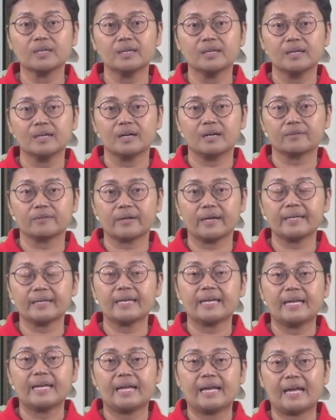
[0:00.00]
All right.
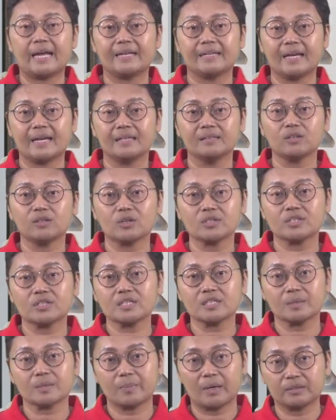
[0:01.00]
And then not
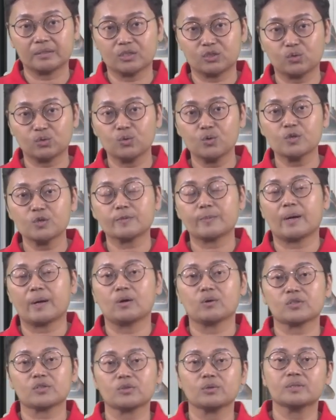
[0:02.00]
just about the tools, but
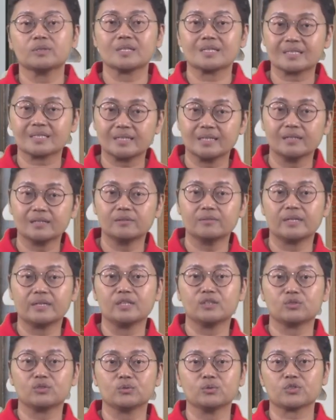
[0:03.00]
also the skill
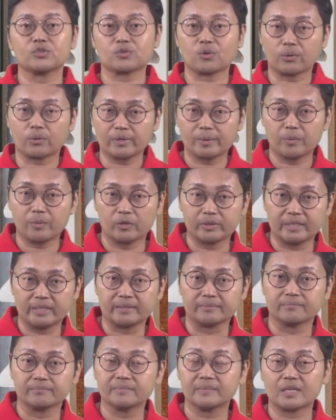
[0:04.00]
into
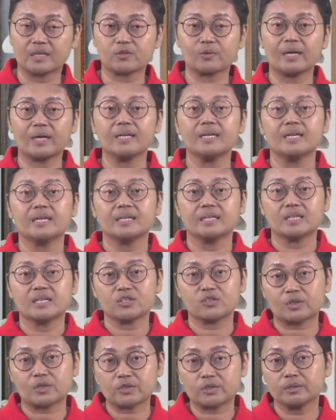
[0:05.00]
storyboarding. That's why
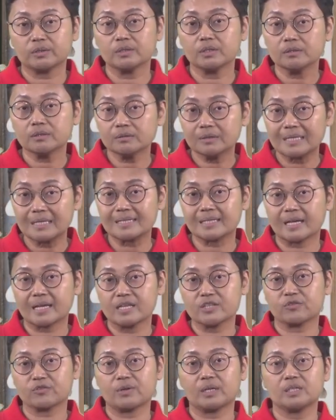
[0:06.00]
instructional
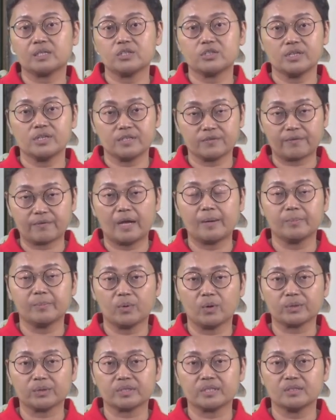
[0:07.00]
design strategy is very
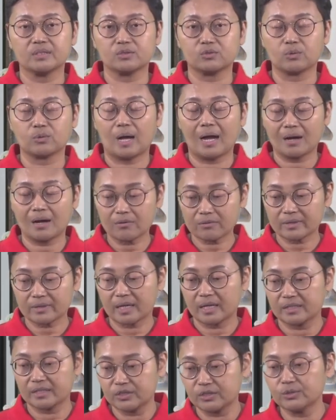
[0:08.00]
important to how
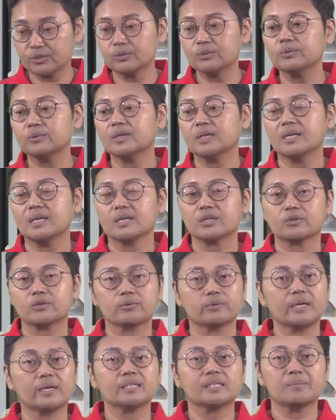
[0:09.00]
can you
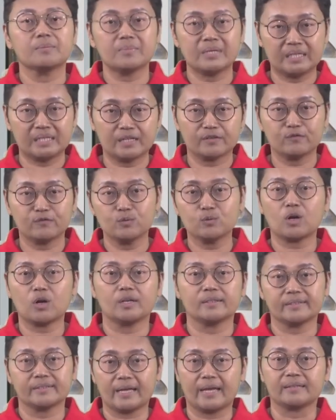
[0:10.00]
create a meaningful
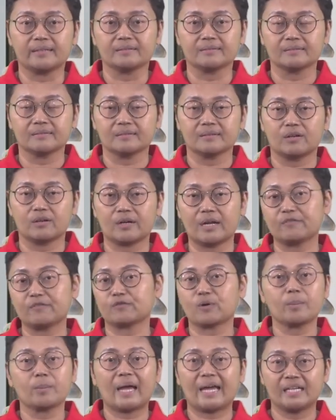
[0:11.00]
content, all right,
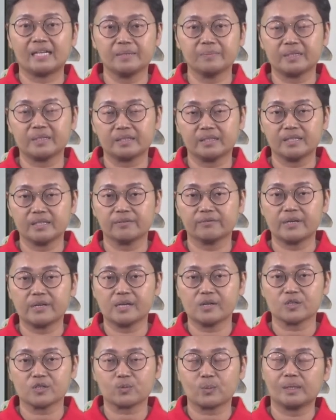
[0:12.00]
from any
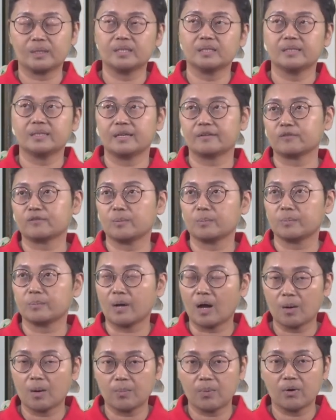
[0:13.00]
materials, whether they are from
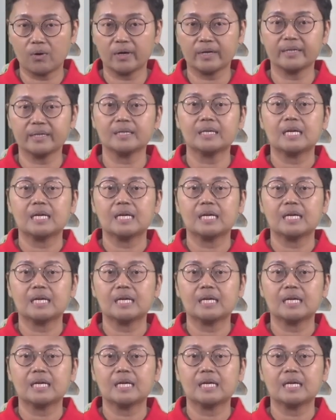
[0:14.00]
PowerPoint,